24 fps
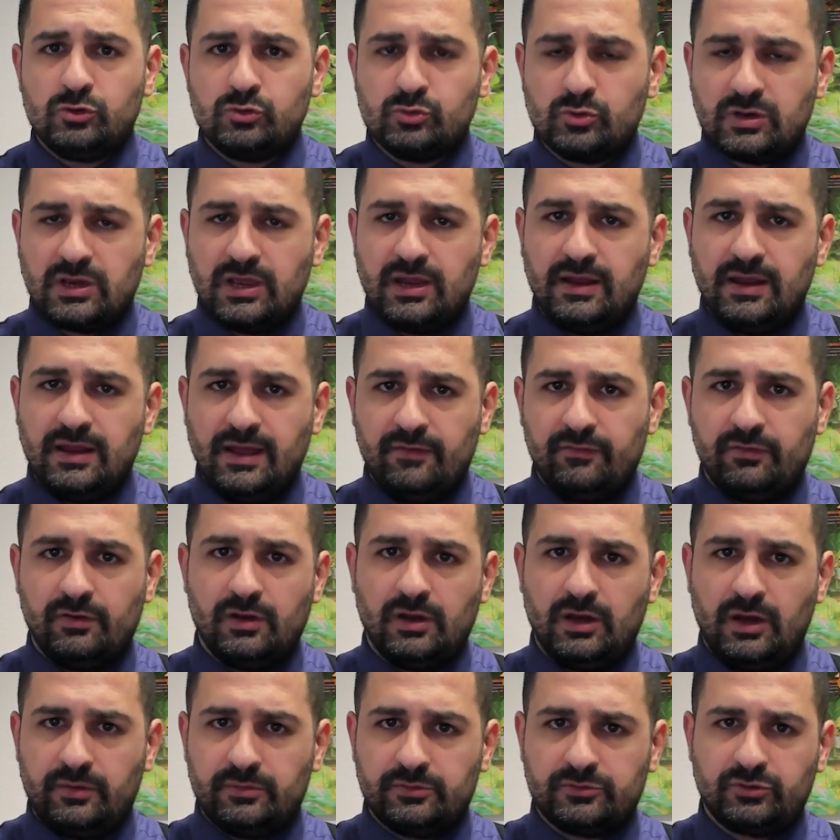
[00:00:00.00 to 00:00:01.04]
You can have a
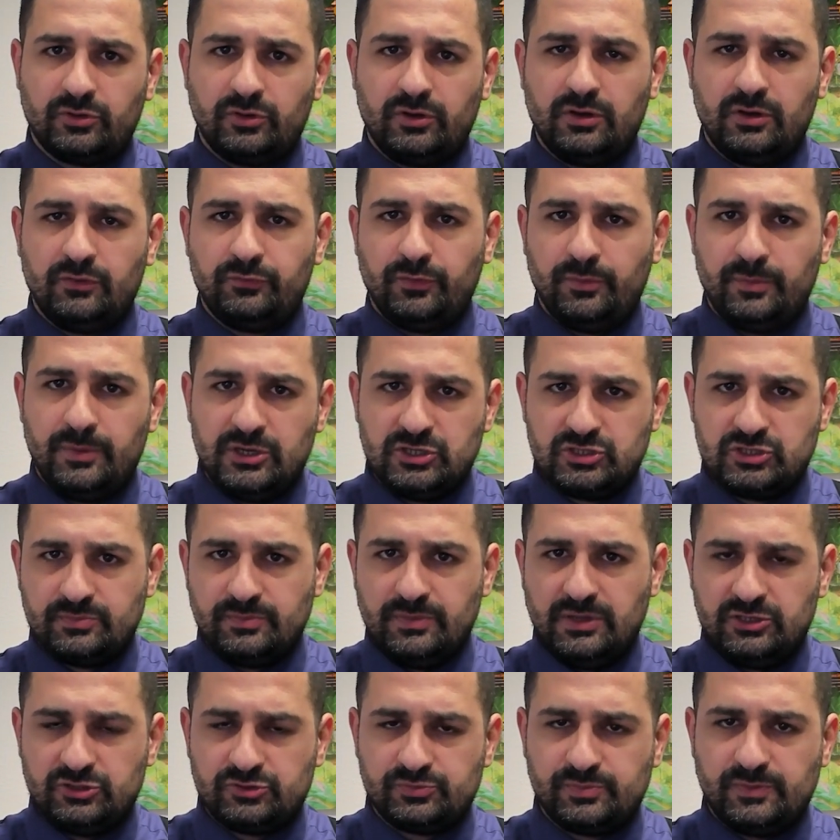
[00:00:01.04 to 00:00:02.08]
laboratory information
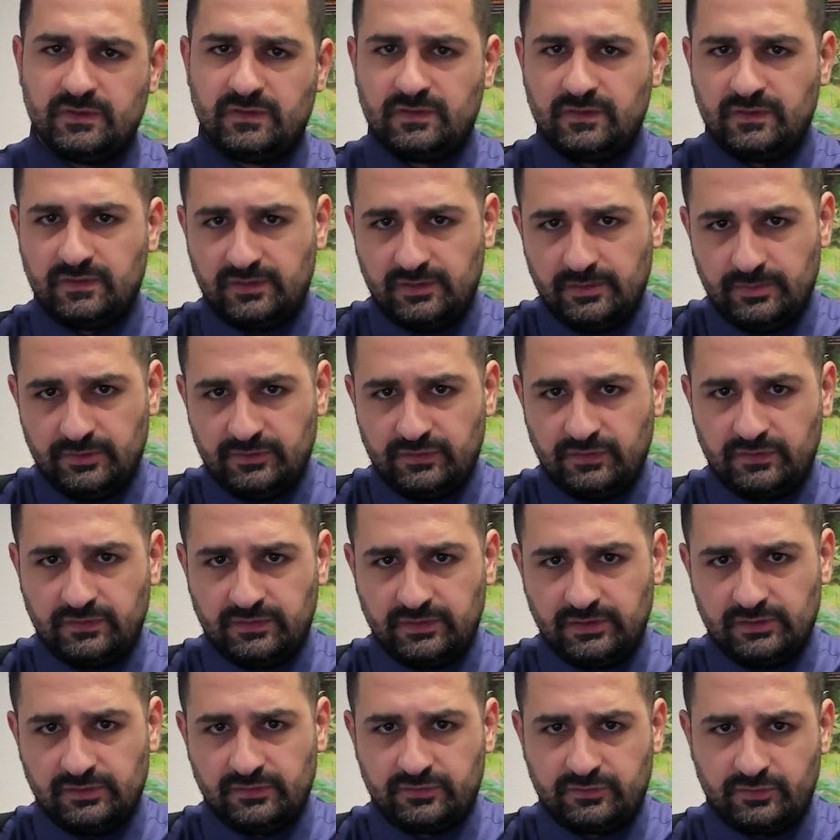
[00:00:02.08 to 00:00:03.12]
management system as a single.